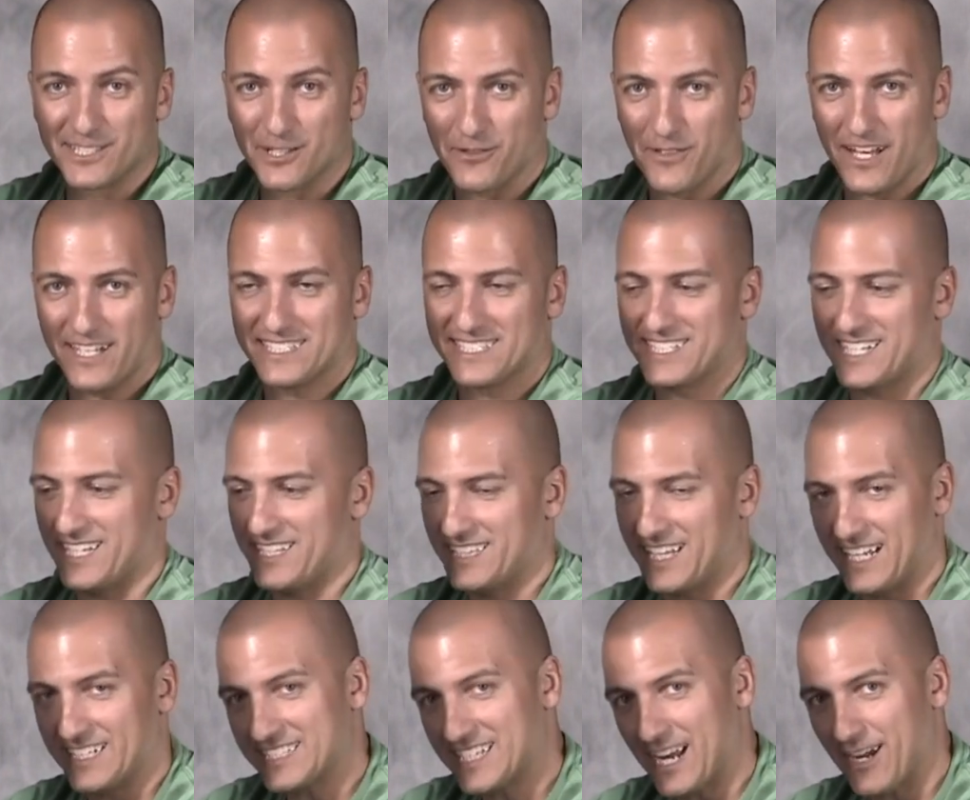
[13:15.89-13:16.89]
So that's
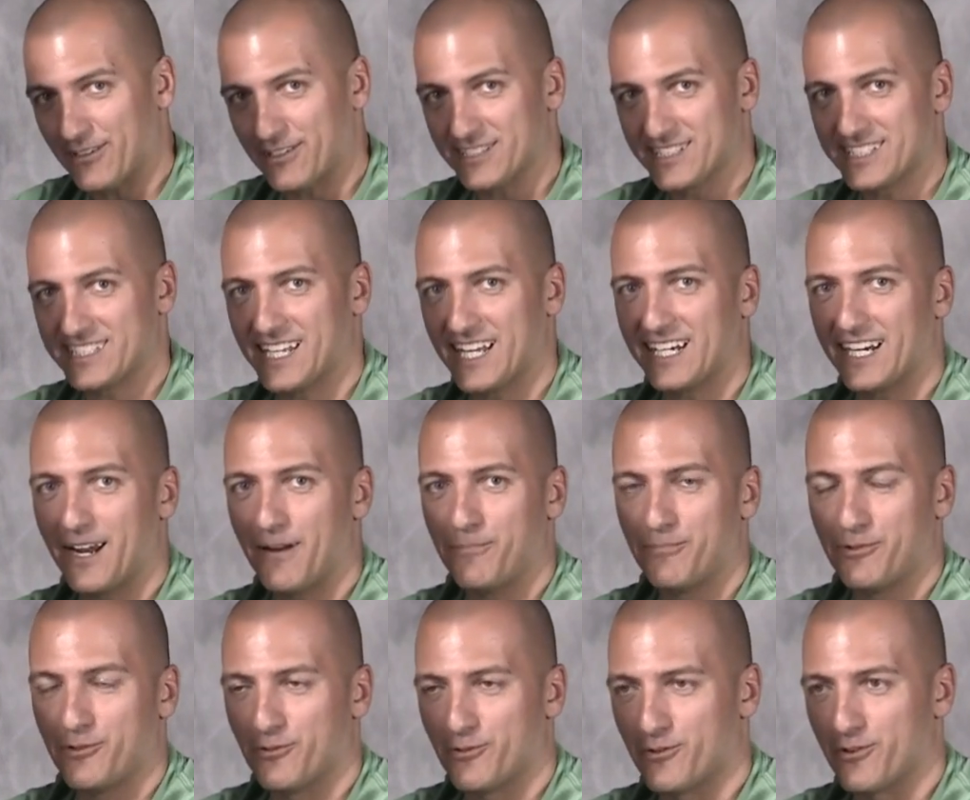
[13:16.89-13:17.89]
it. That's how to set
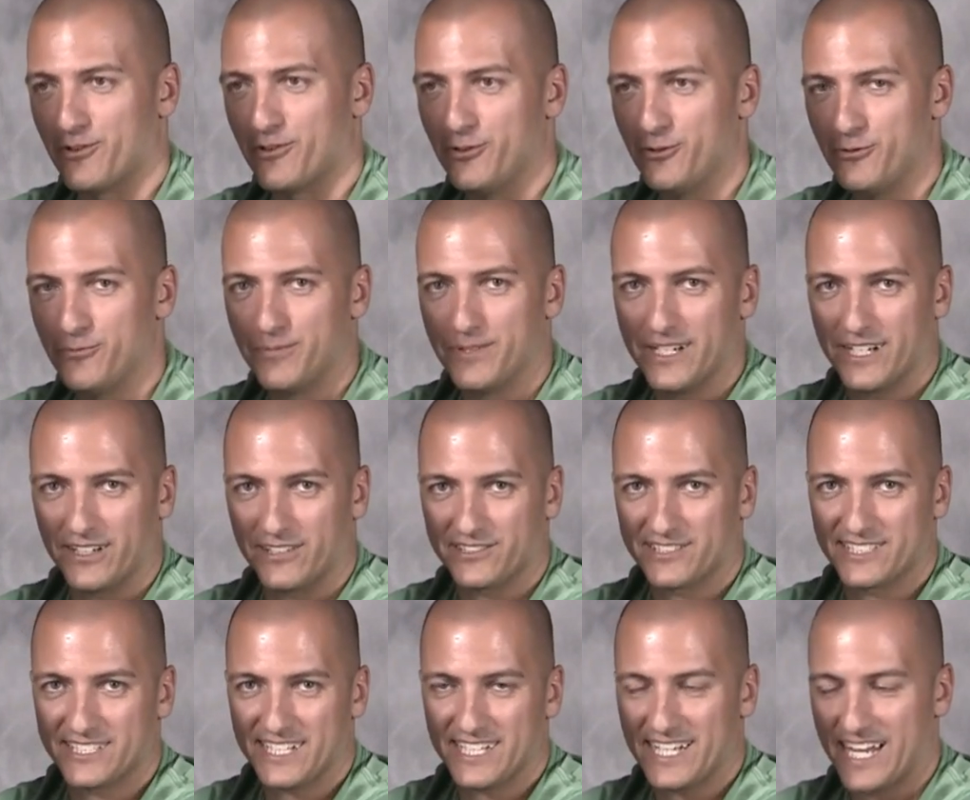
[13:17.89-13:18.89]
up your new
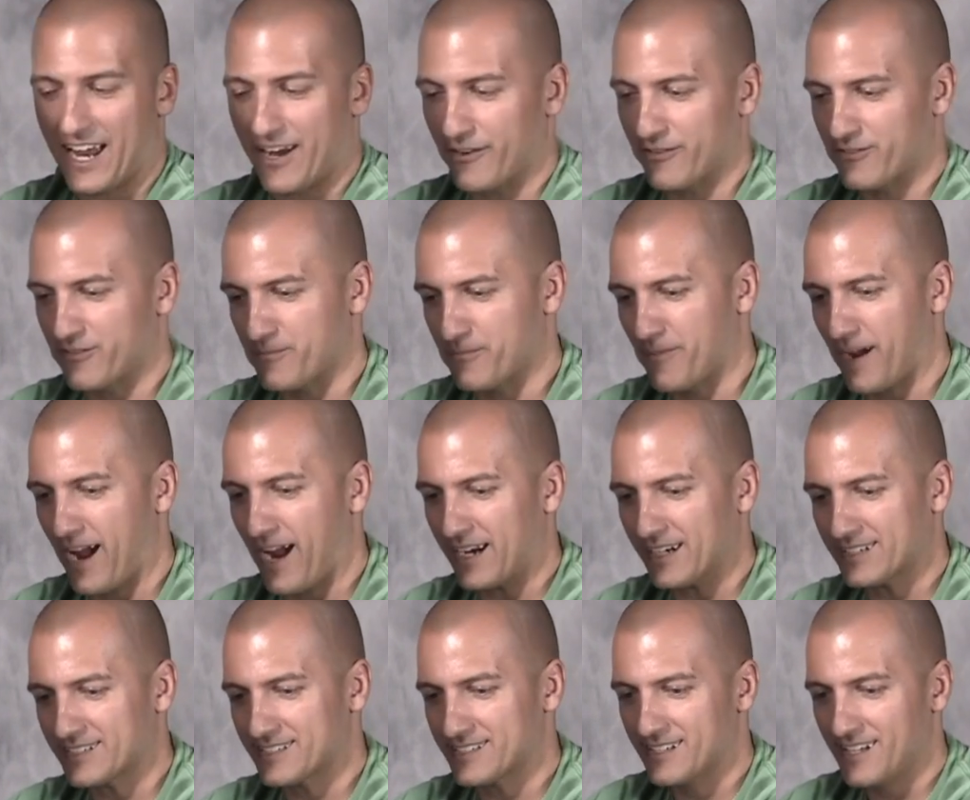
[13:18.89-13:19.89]
PLC out of the
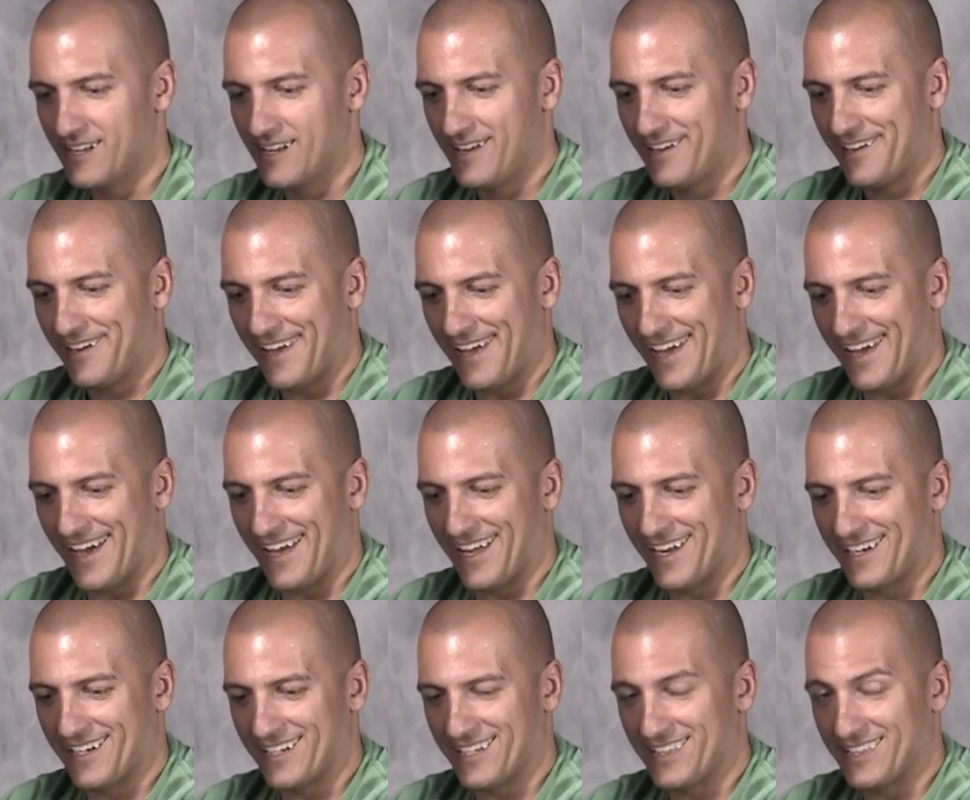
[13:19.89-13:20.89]
box.
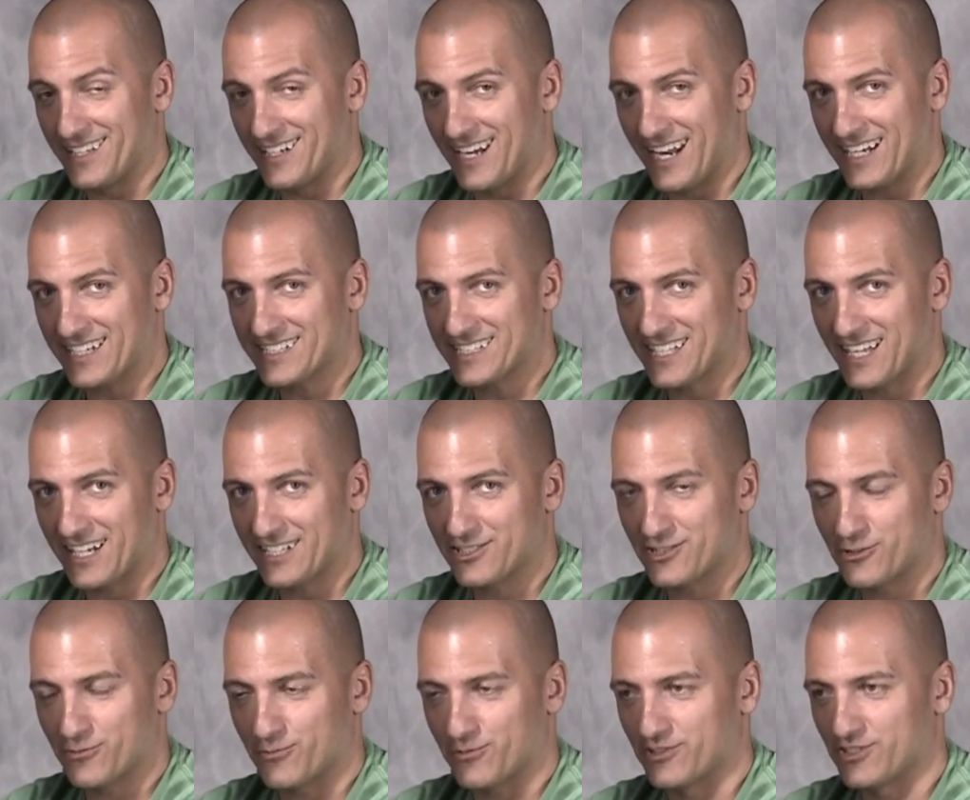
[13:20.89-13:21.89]
And in the next
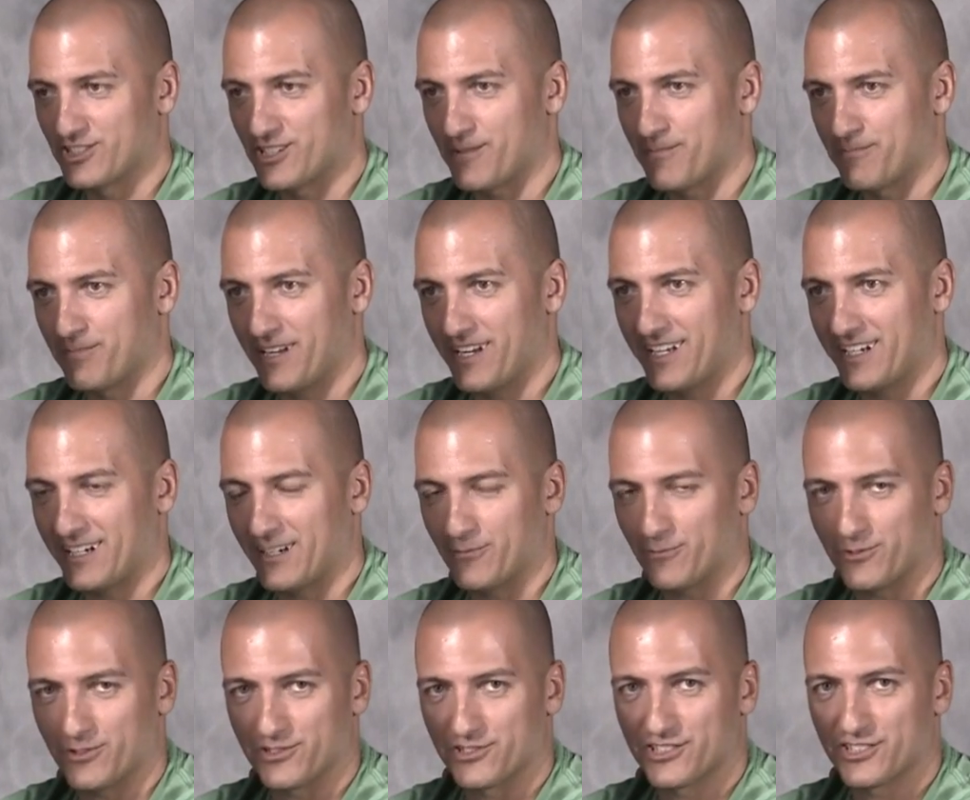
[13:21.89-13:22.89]
lecture, we'll jump in
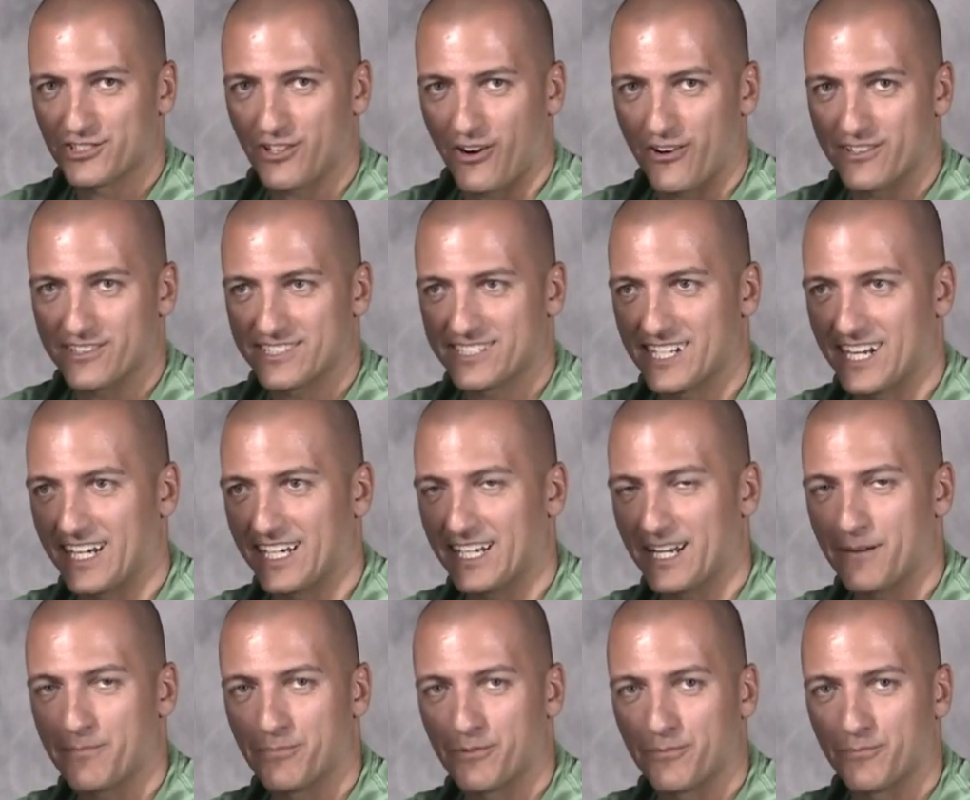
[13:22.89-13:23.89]
and we'll start
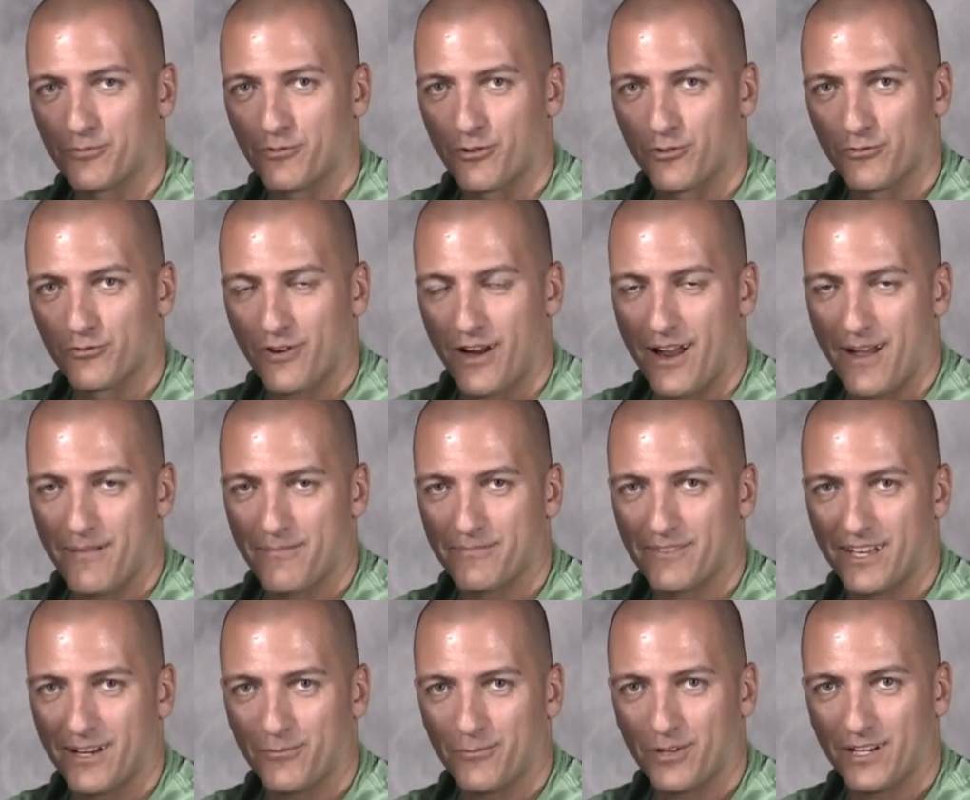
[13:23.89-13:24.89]
setting up a
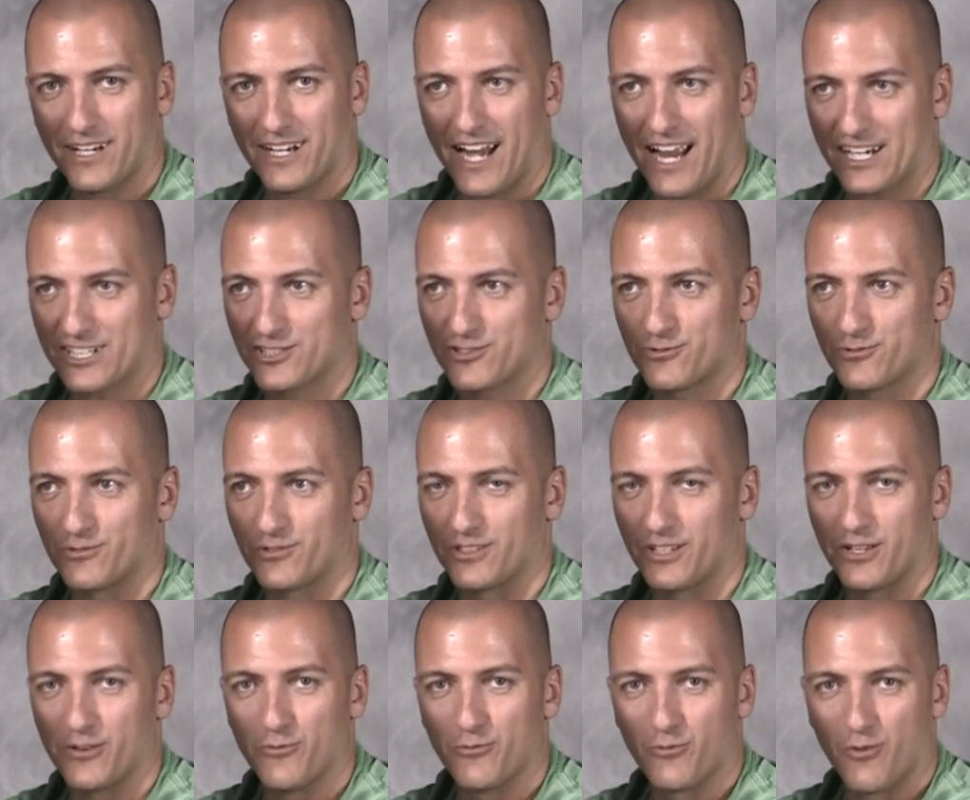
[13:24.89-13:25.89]
program that we can
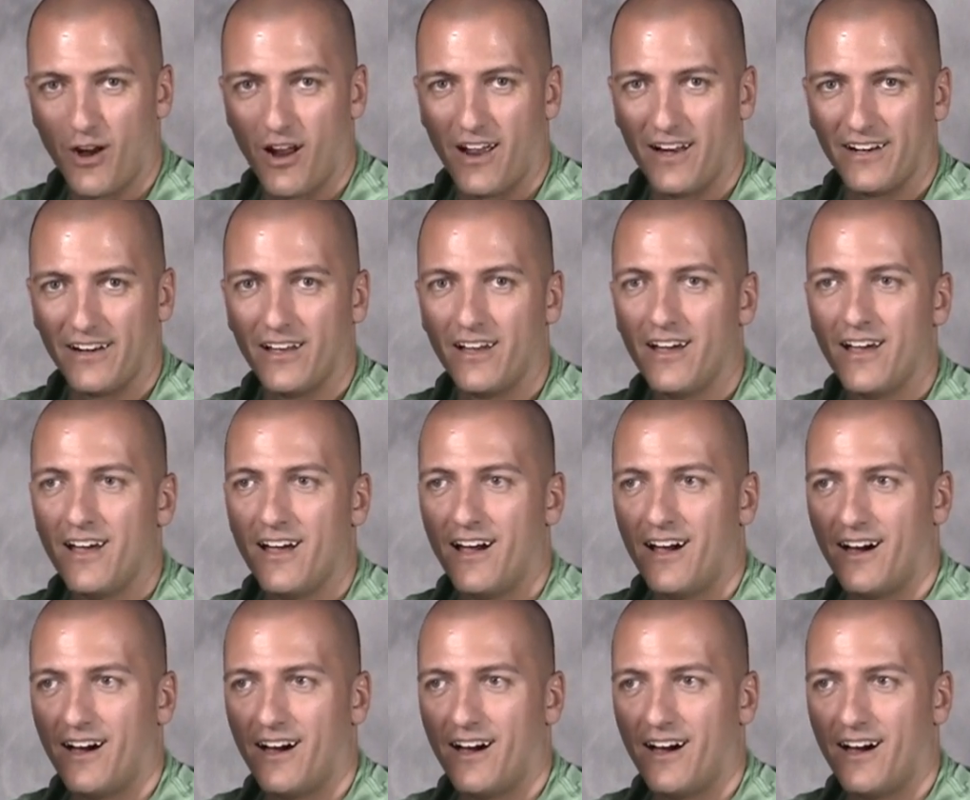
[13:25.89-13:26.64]
actually run.